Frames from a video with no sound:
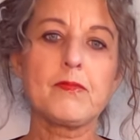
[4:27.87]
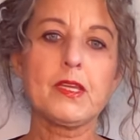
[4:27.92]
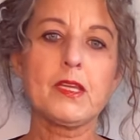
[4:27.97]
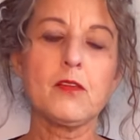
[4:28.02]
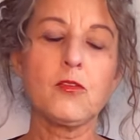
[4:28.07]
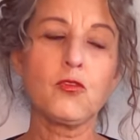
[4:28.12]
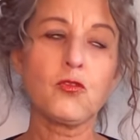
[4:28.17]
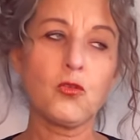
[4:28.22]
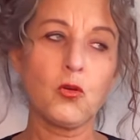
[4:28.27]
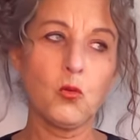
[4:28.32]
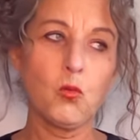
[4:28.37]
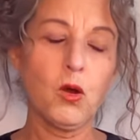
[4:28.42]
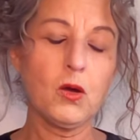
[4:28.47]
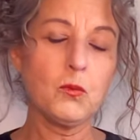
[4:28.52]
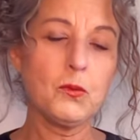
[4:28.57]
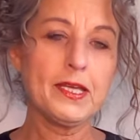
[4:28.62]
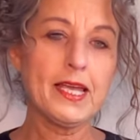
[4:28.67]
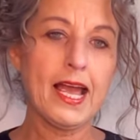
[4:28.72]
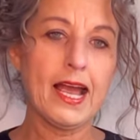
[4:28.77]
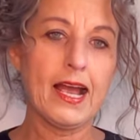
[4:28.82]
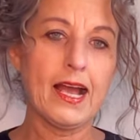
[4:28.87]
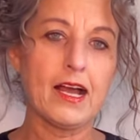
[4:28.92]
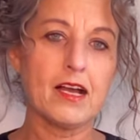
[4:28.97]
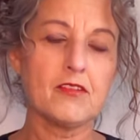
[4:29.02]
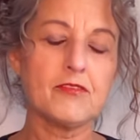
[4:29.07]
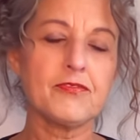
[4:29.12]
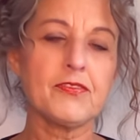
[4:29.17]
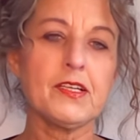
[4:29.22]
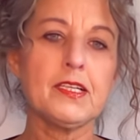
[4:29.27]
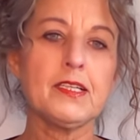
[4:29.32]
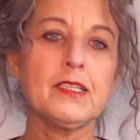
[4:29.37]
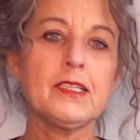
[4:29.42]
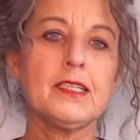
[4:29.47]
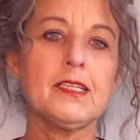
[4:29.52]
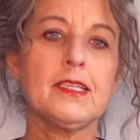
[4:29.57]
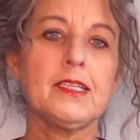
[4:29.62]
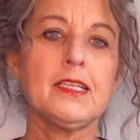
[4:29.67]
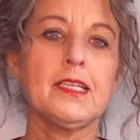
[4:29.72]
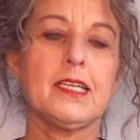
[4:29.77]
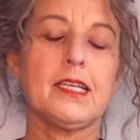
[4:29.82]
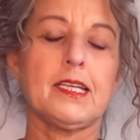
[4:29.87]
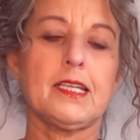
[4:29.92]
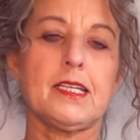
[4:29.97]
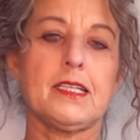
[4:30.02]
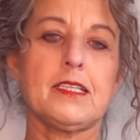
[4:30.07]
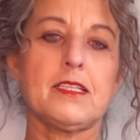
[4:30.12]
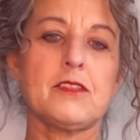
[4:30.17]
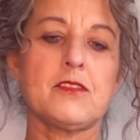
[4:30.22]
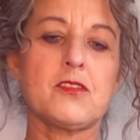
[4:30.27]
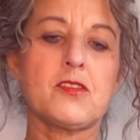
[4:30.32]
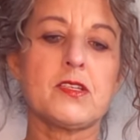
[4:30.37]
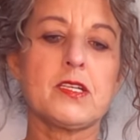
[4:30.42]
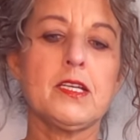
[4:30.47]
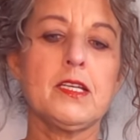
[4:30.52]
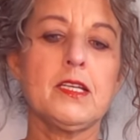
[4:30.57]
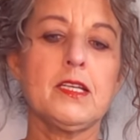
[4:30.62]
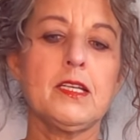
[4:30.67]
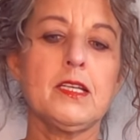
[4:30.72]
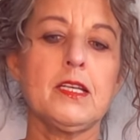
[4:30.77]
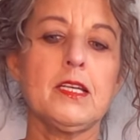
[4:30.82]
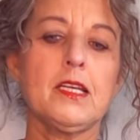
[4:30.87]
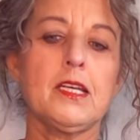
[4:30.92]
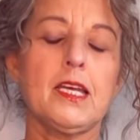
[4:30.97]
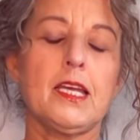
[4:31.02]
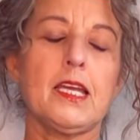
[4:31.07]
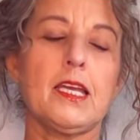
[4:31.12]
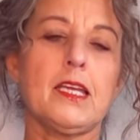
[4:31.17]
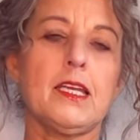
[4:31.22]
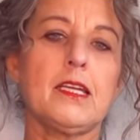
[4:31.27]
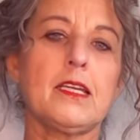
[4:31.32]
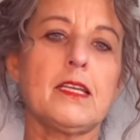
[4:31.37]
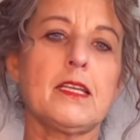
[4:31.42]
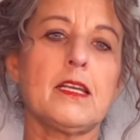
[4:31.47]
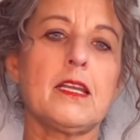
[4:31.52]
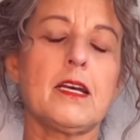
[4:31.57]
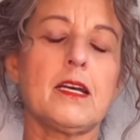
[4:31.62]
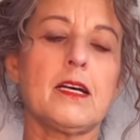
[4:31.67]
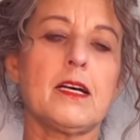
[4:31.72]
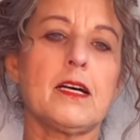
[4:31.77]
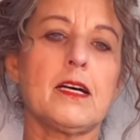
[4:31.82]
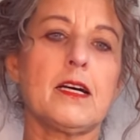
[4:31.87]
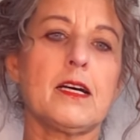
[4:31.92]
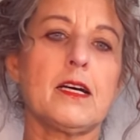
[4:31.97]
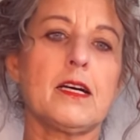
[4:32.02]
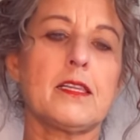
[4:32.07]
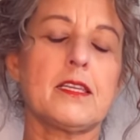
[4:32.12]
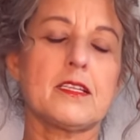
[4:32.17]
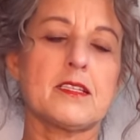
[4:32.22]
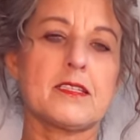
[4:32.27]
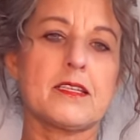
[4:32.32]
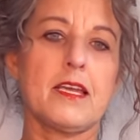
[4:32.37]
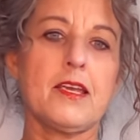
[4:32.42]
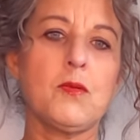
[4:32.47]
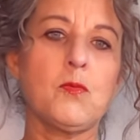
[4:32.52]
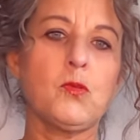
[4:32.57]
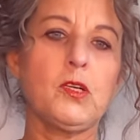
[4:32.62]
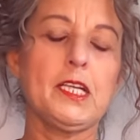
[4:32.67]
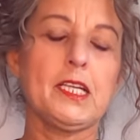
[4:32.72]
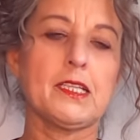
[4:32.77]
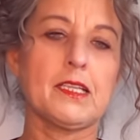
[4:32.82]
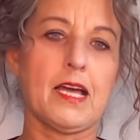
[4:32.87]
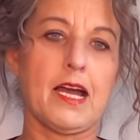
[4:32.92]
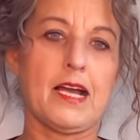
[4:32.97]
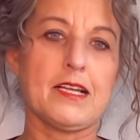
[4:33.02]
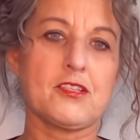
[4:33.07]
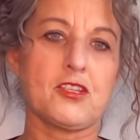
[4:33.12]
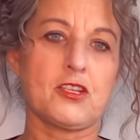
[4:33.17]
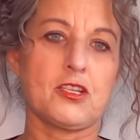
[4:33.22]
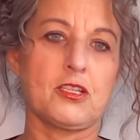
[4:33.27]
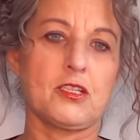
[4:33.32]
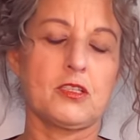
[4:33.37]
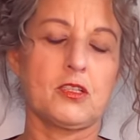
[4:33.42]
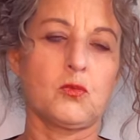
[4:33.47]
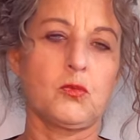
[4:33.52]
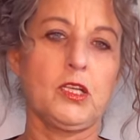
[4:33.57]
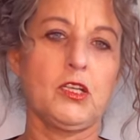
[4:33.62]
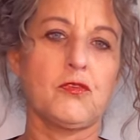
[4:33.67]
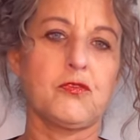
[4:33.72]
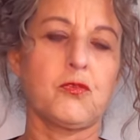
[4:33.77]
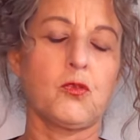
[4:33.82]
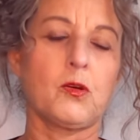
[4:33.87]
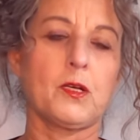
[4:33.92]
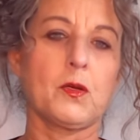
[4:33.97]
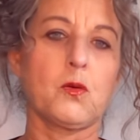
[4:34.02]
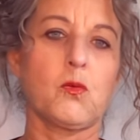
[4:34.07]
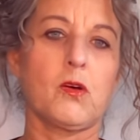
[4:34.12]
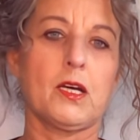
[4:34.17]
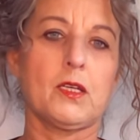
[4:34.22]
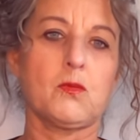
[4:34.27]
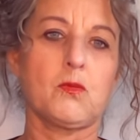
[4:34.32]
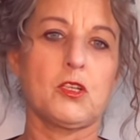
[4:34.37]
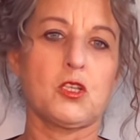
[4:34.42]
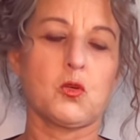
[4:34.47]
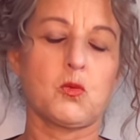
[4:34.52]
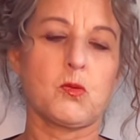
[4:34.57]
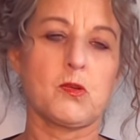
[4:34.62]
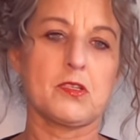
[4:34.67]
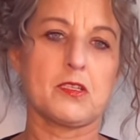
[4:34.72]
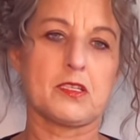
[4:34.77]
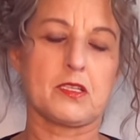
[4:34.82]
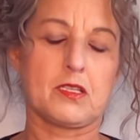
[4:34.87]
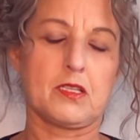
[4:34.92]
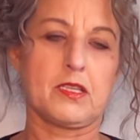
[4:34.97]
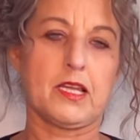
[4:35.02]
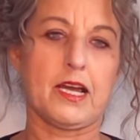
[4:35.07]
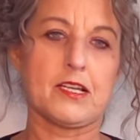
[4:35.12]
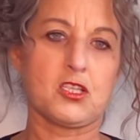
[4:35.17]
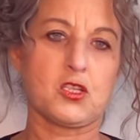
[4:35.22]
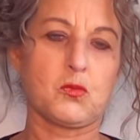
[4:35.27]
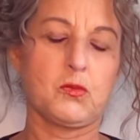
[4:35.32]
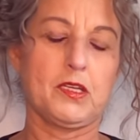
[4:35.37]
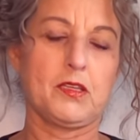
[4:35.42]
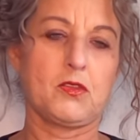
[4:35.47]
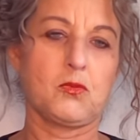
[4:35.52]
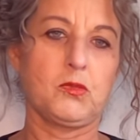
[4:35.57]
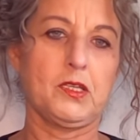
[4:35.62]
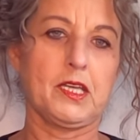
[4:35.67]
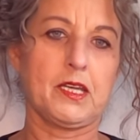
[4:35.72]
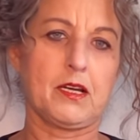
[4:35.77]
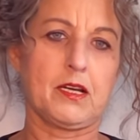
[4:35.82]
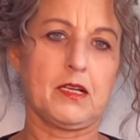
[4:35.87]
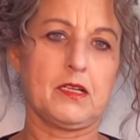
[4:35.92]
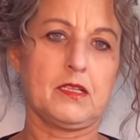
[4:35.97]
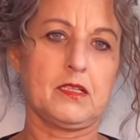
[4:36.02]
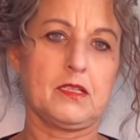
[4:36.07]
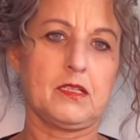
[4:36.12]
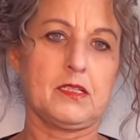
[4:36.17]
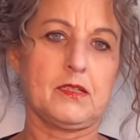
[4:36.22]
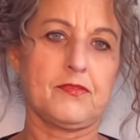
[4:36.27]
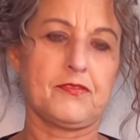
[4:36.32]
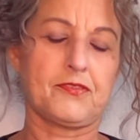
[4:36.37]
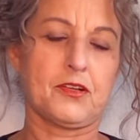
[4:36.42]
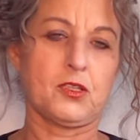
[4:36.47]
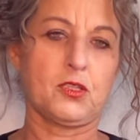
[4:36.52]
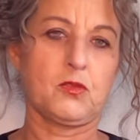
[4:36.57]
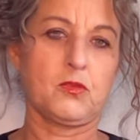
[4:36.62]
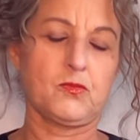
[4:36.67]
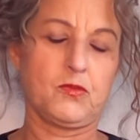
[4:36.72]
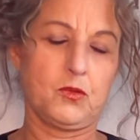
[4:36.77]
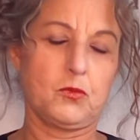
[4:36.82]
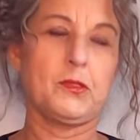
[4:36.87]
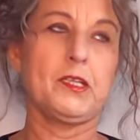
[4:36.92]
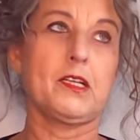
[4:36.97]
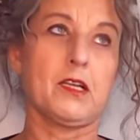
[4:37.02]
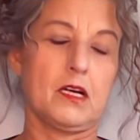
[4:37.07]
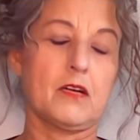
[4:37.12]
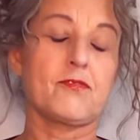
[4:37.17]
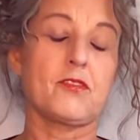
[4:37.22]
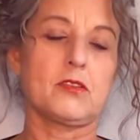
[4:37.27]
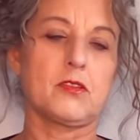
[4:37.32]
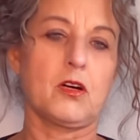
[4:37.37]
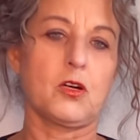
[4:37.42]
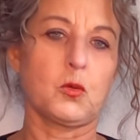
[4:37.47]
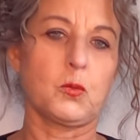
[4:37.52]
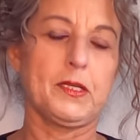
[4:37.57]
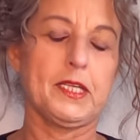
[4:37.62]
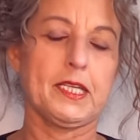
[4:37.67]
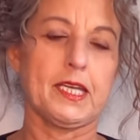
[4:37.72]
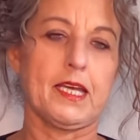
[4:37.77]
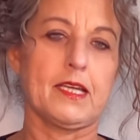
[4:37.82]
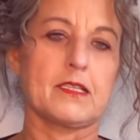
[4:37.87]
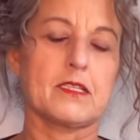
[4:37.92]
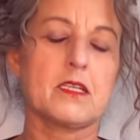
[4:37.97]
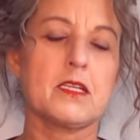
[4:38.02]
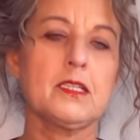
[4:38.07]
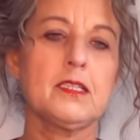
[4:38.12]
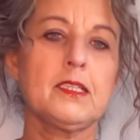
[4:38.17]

So what we have is in the same week last year, week 41, which was last week, the week the week of the long weekend,